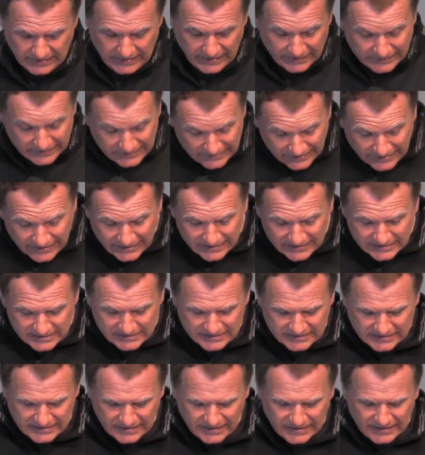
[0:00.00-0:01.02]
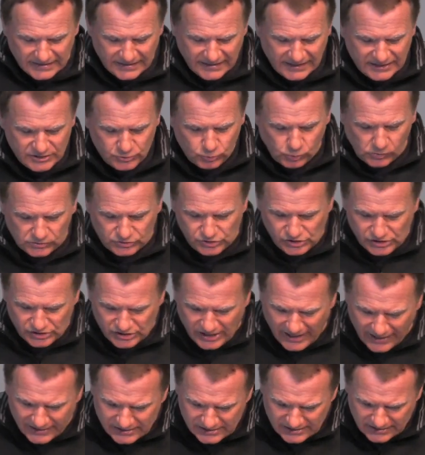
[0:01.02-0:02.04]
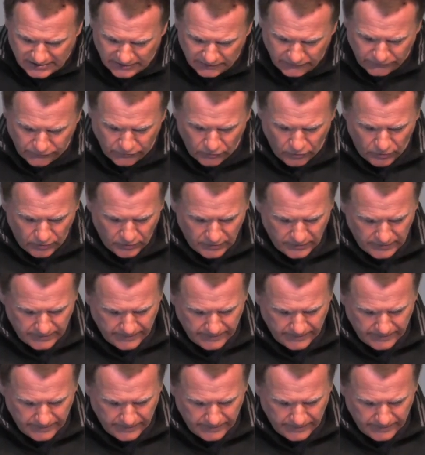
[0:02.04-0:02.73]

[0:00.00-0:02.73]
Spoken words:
And this is what she's asking for.